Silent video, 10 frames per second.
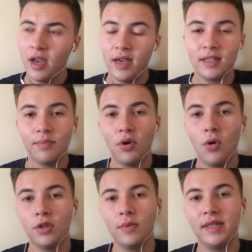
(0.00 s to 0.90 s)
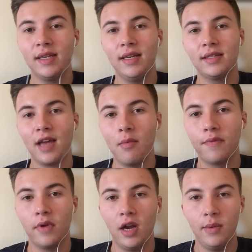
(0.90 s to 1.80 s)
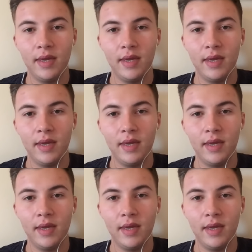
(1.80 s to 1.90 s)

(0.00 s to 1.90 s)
It's important that we see this game off early.